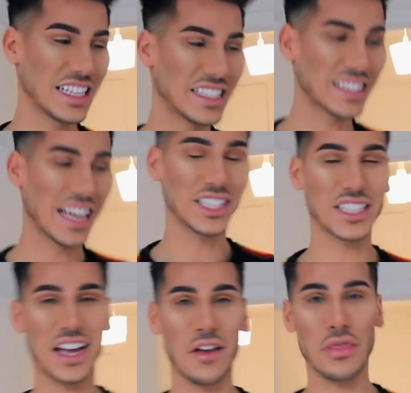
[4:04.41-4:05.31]
This is
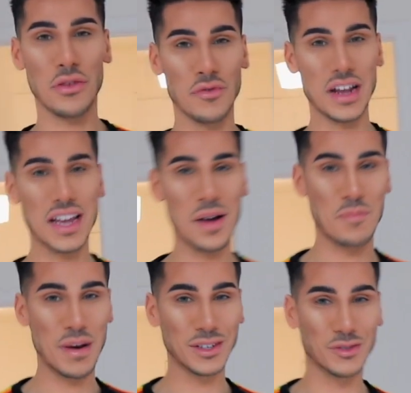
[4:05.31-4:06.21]
actually a
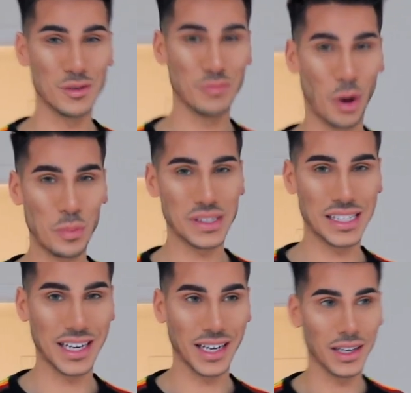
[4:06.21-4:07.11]
3-bedroom
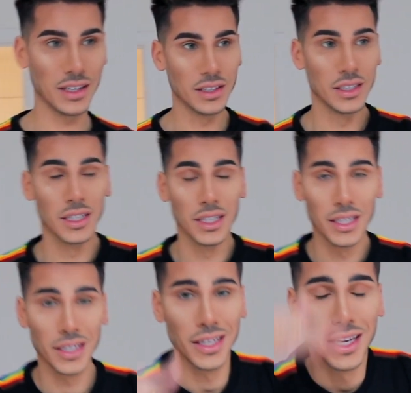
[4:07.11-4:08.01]
property.
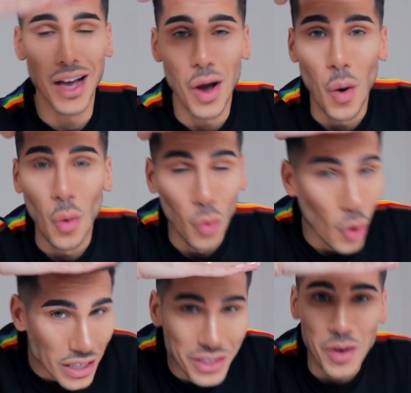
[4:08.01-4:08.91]

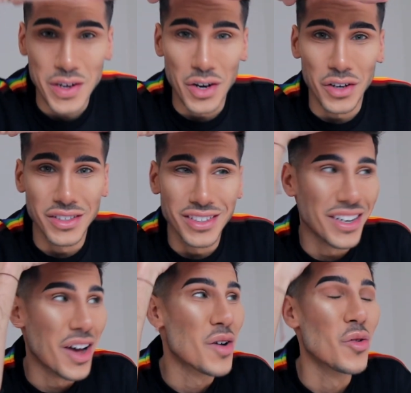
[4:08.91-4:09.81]
What is going on?
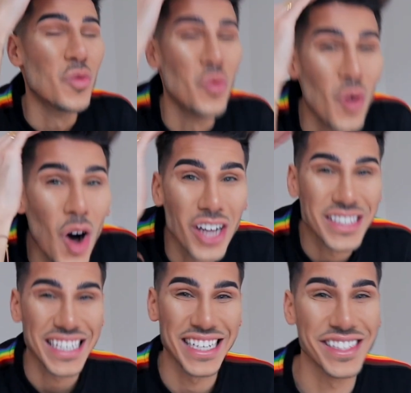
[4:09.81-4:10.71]

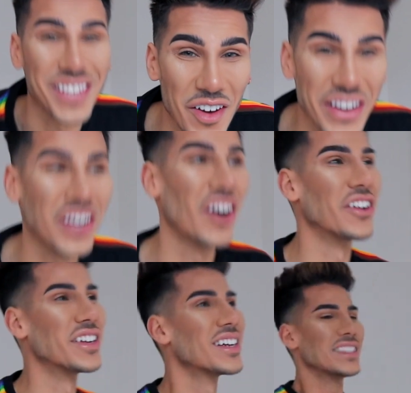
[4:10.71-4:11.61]
What is going
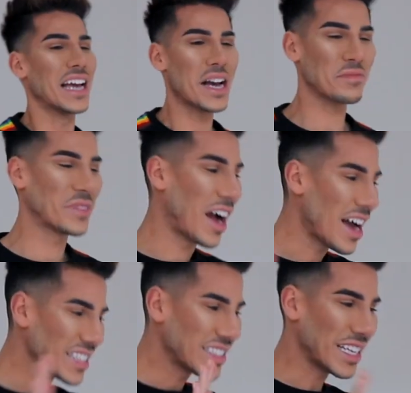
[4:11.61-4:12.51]
on? Yep,
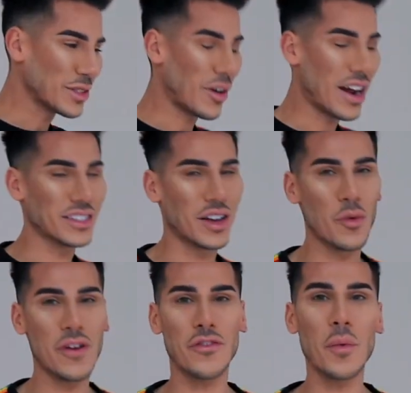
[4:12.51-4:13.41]
guys, that's right. So I
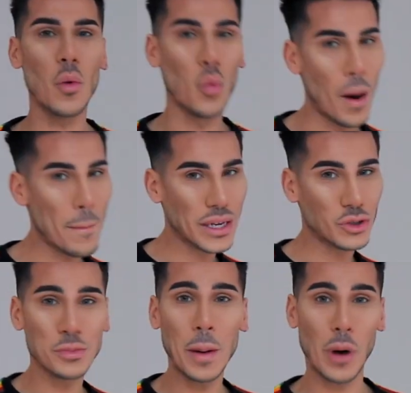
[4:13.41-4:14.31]
went from a
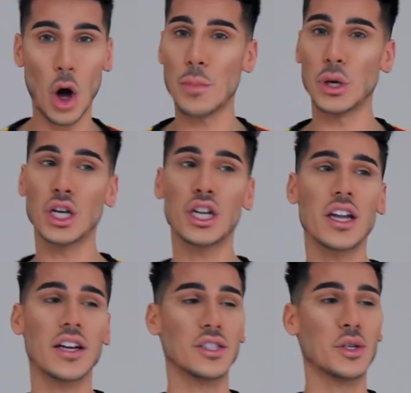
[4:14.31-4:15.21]
1-bedroom
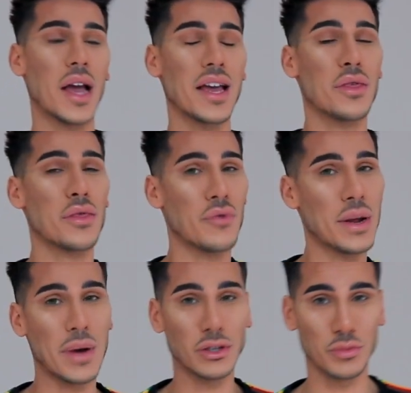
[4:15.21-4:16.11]
apartment to a
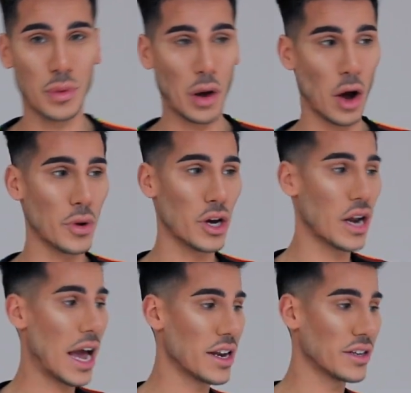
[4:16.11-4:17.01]
3-bedroom
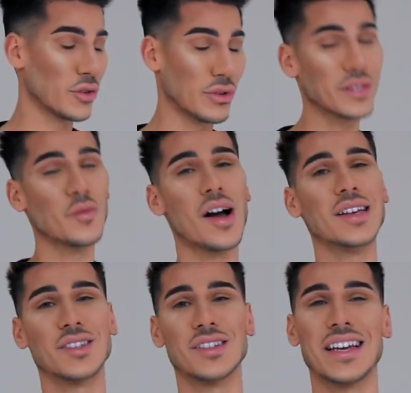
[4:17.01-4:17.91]
apartment, and the reason why
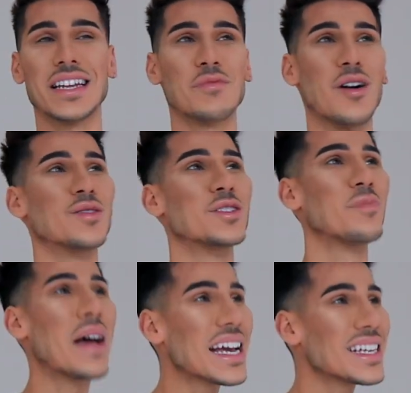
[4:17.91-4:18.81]
is because I need my own
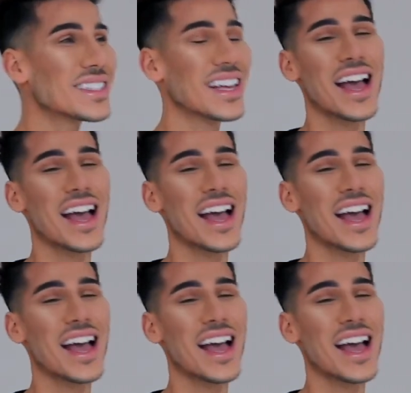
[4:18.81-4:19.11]
space.